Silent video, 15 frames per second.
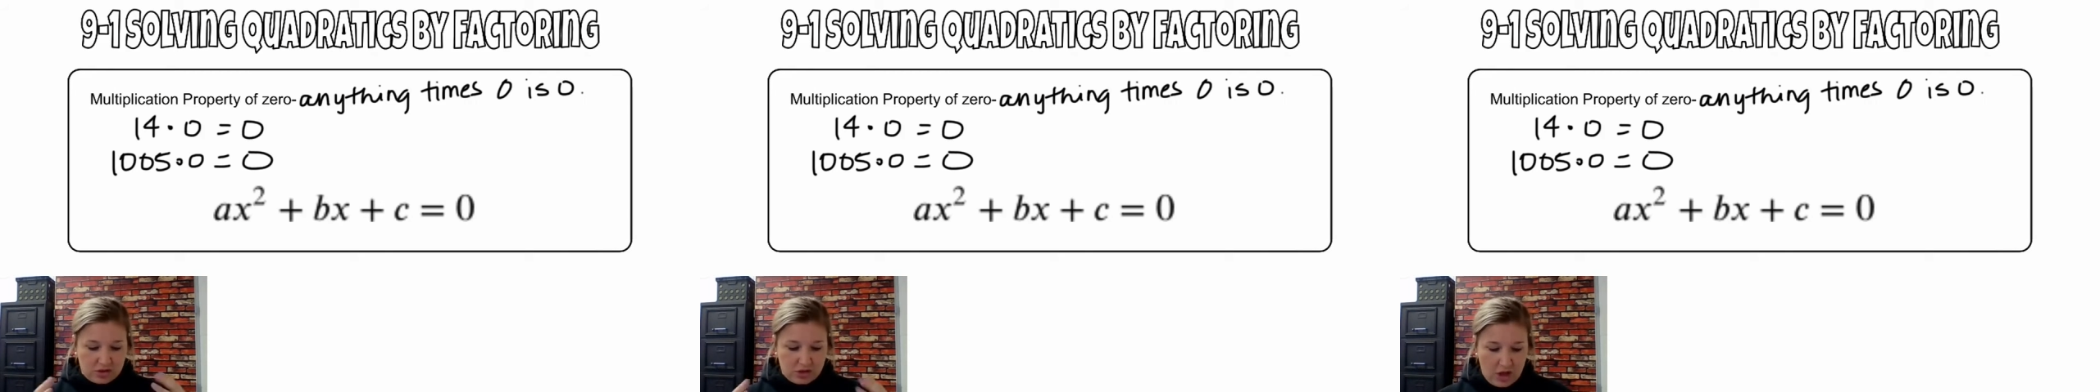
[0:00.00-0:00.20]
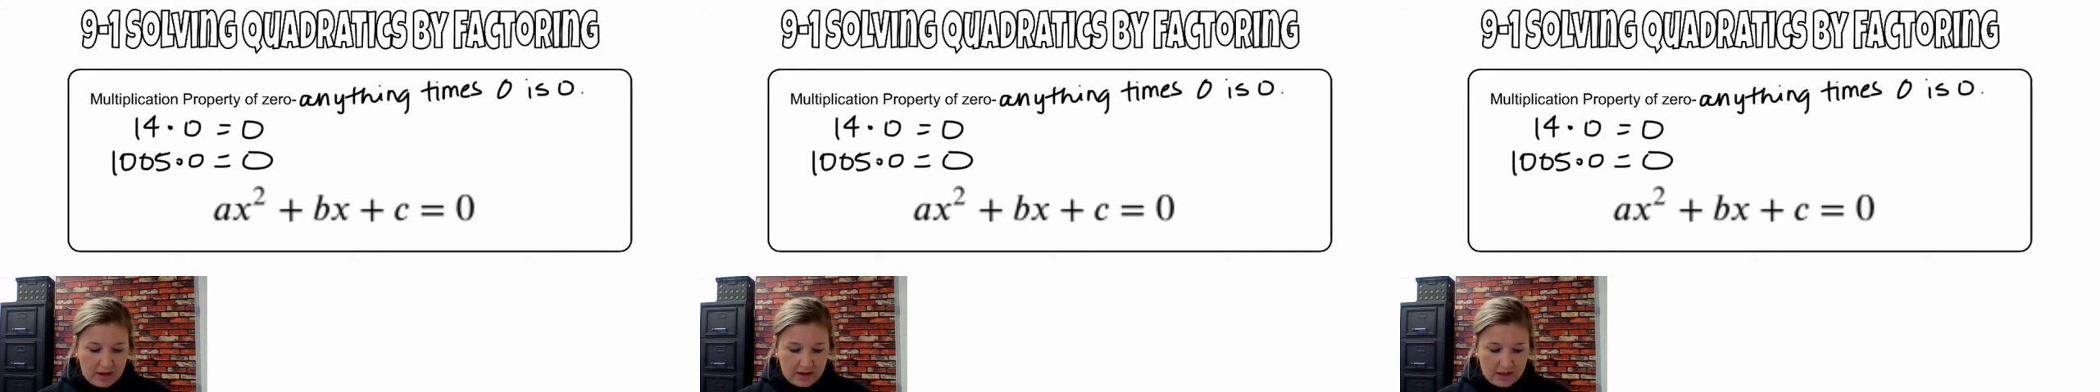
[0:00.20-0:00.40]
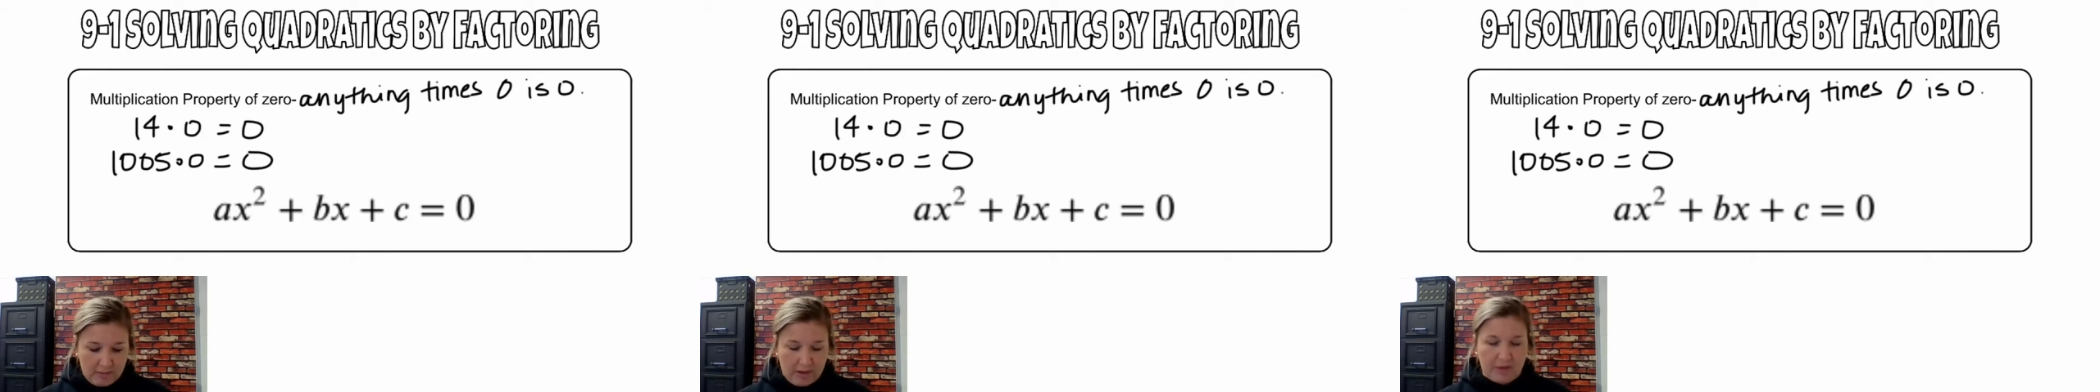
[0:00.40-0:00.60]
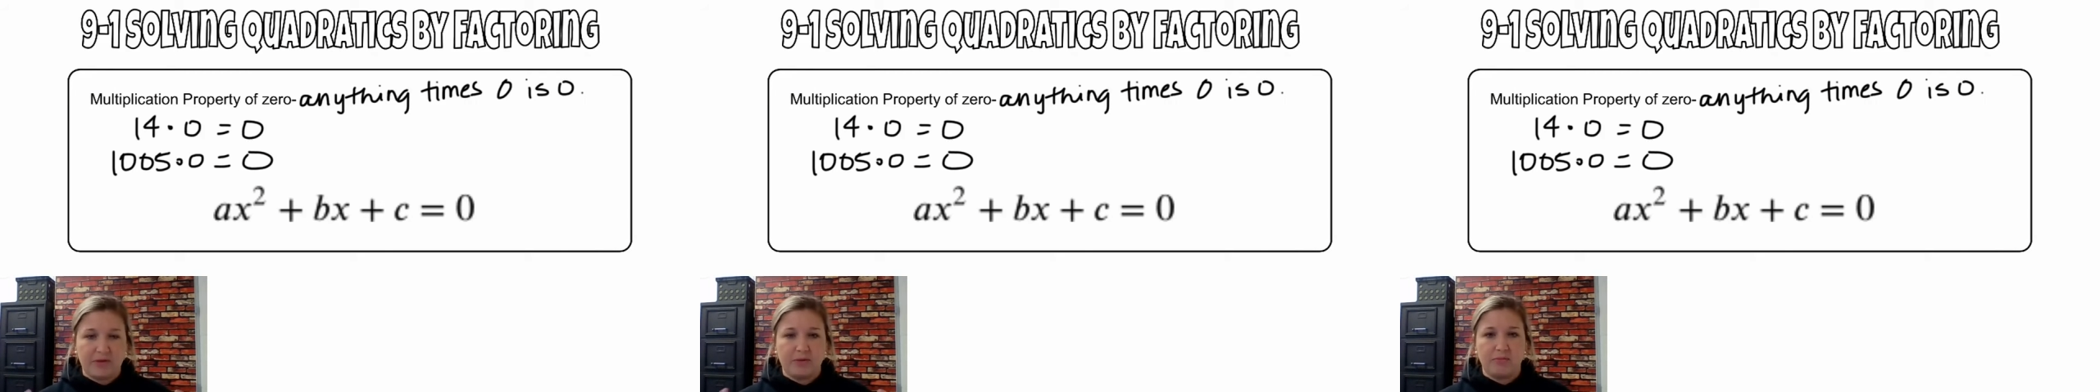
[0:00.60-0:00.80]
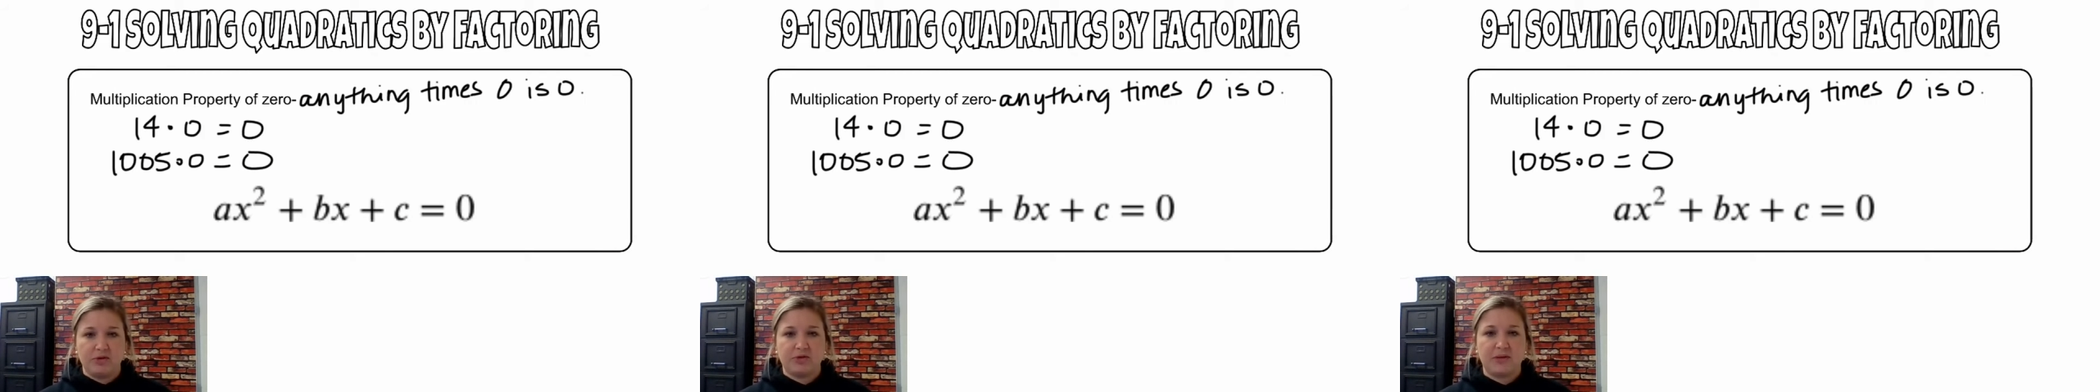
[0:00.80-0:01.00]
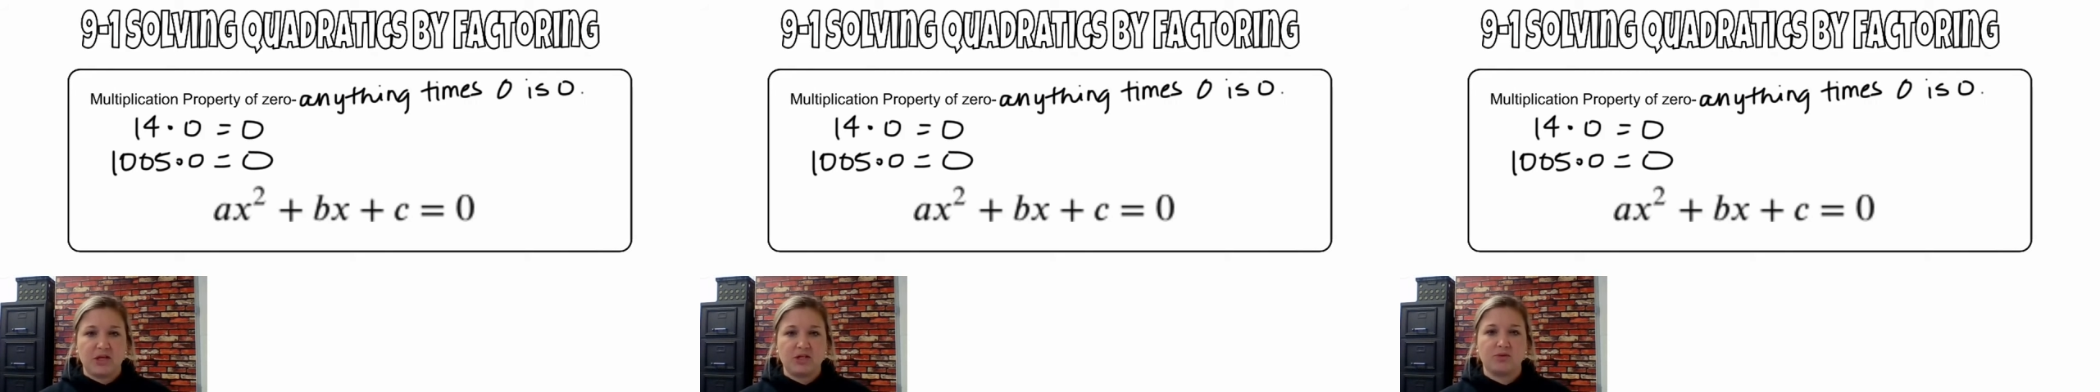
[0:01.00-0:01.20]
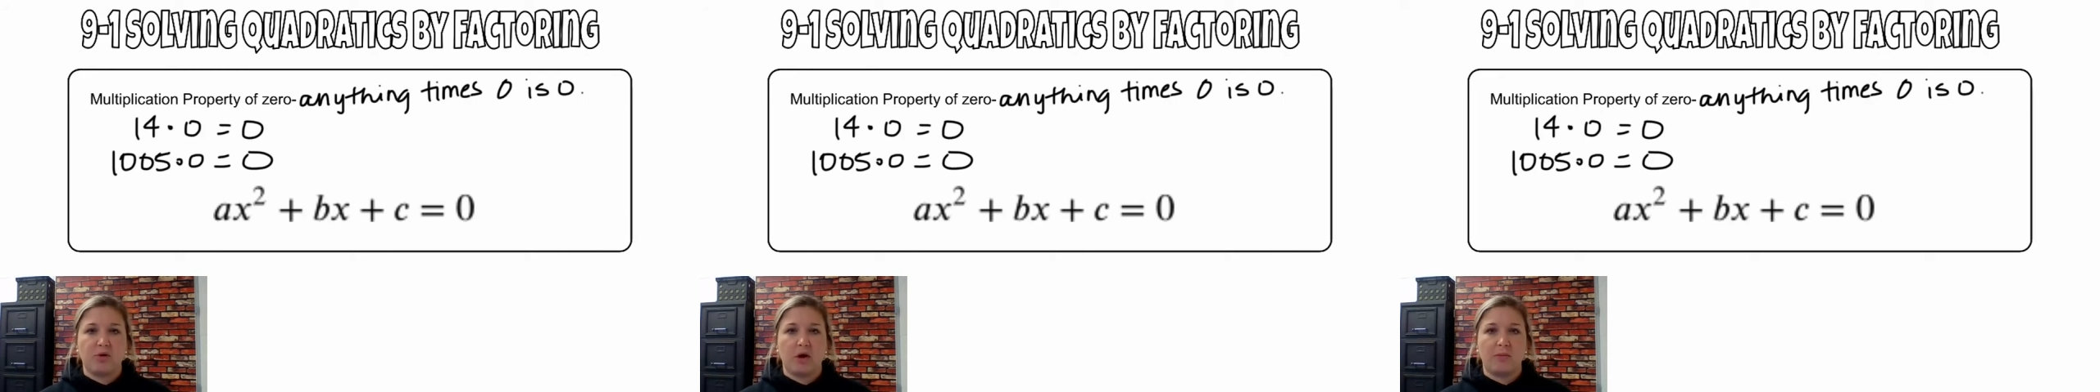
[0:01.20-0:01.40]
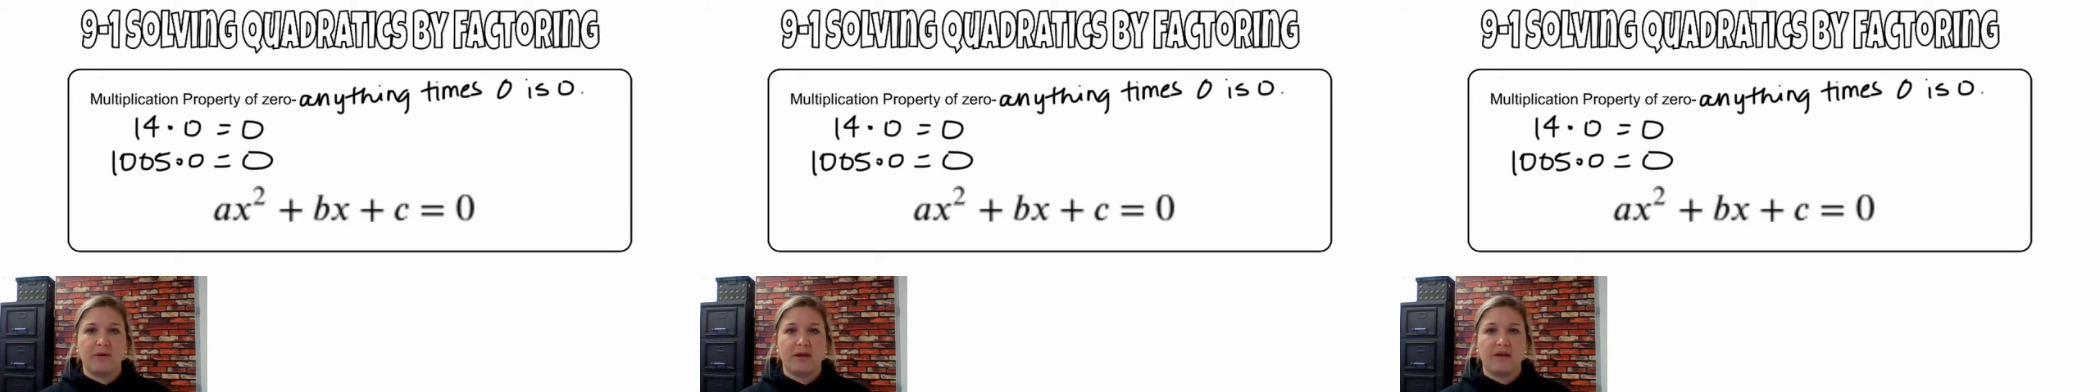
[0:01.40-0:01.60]
talking about the multiplication
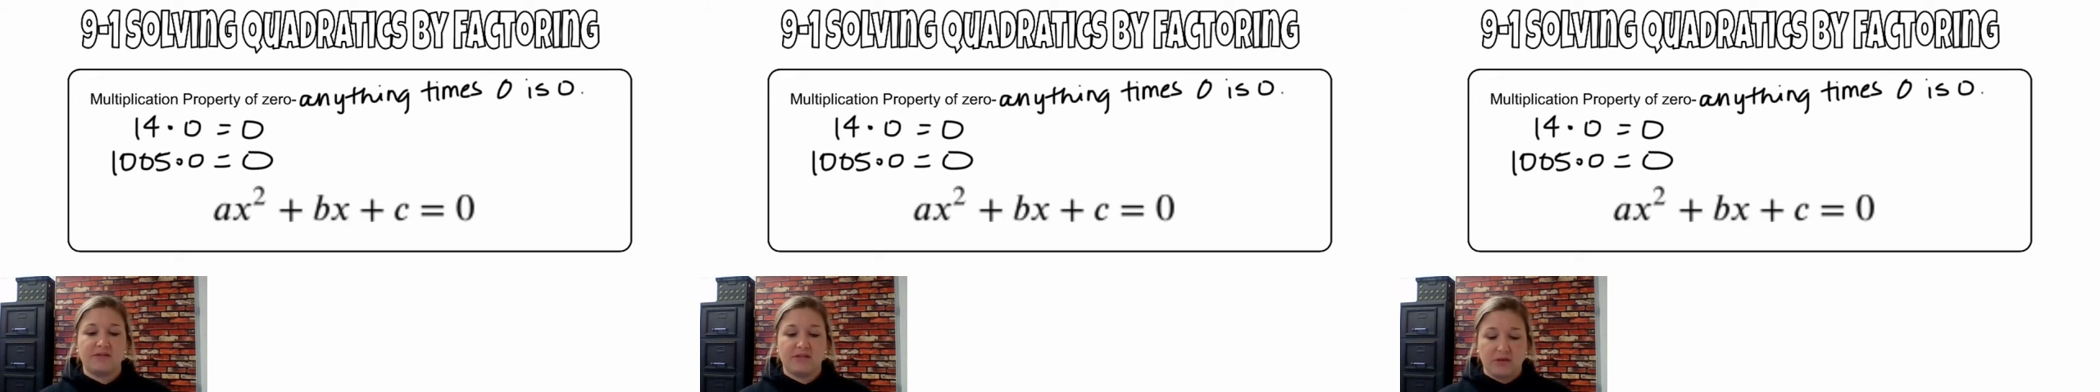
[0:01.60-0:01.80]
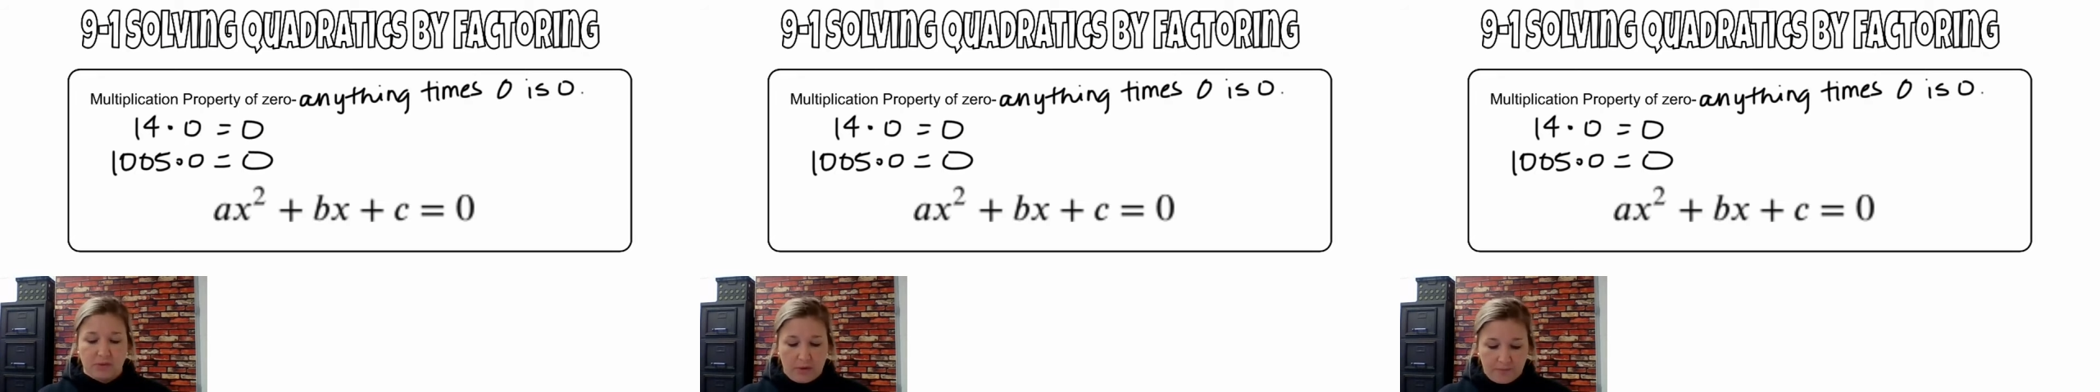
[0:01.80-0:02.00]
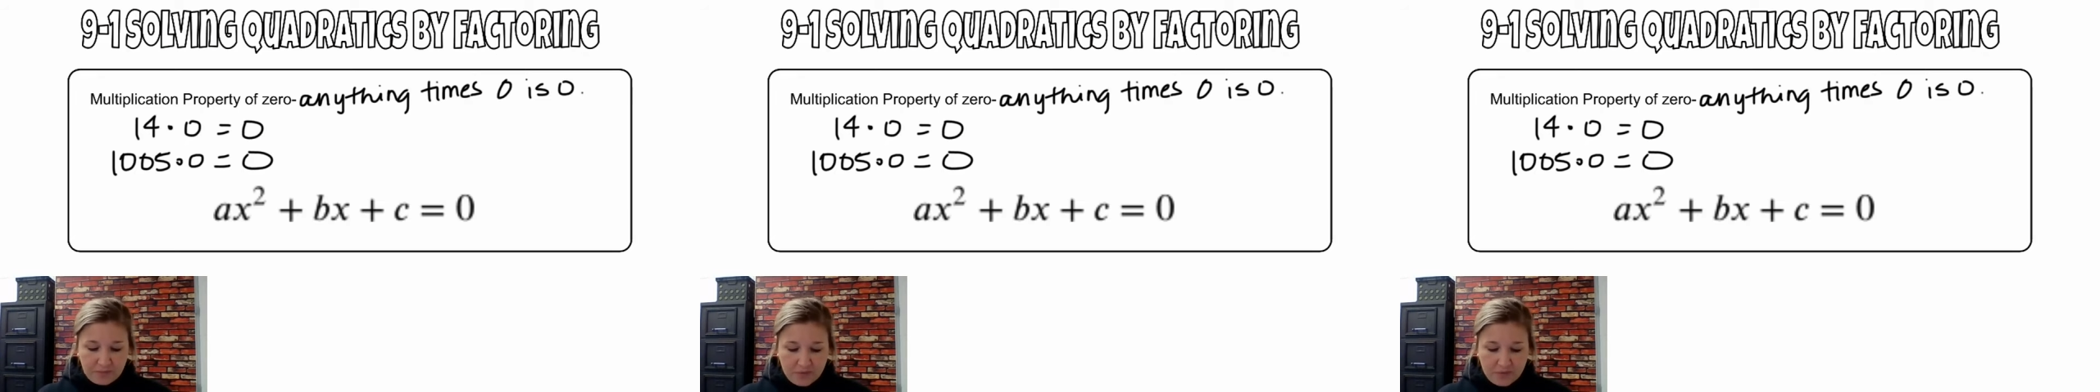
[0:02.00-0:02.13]
property of 0.